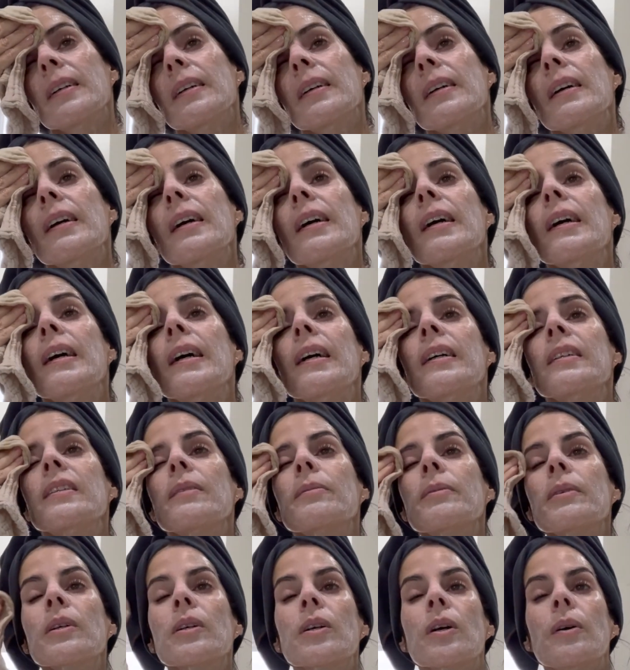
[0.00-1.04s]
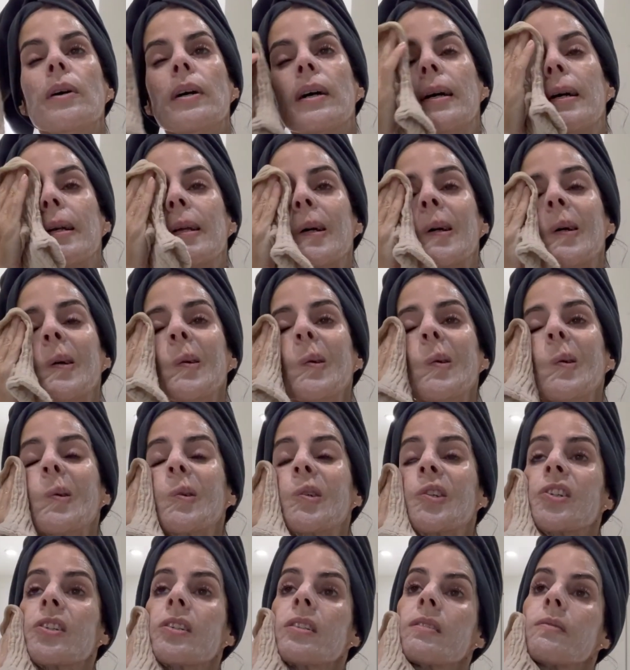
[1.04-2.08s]
And I'm going to go ahead and
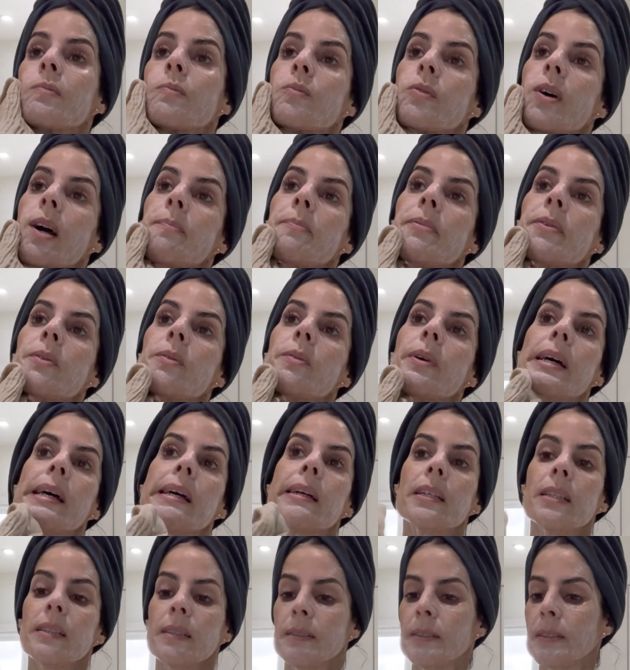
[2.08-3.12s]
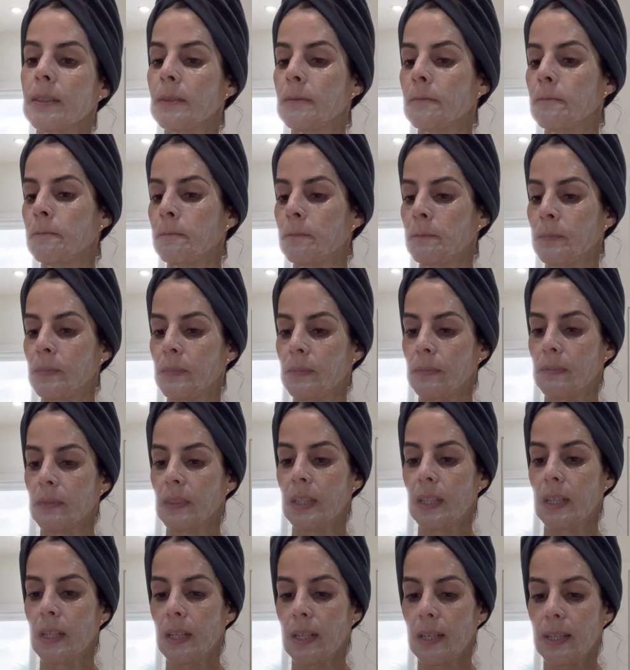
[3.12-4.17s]
just wipe it away.
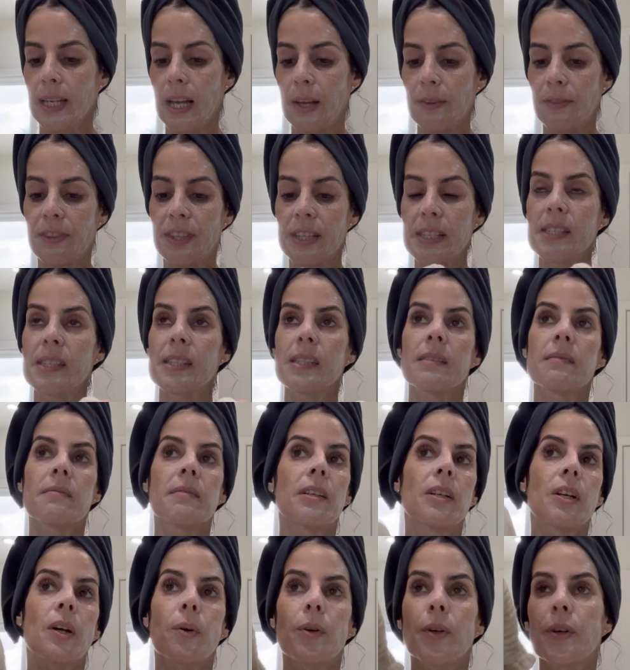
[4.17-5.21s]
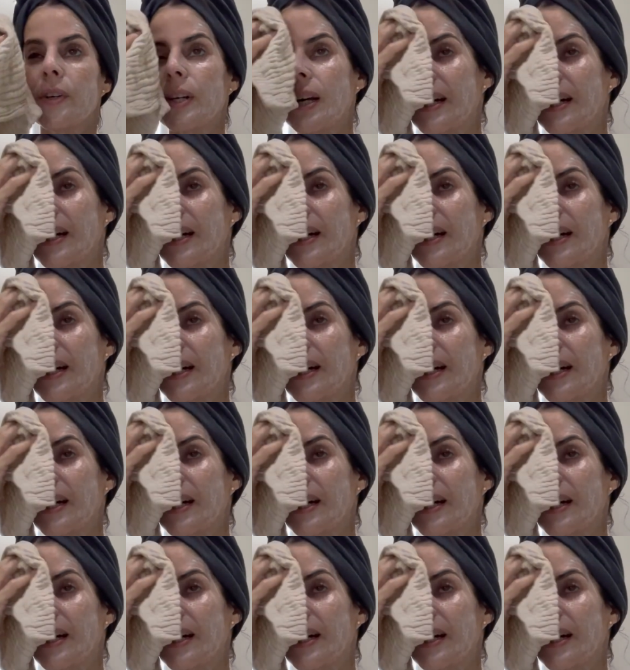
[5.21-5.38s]
Now this, you know, you're not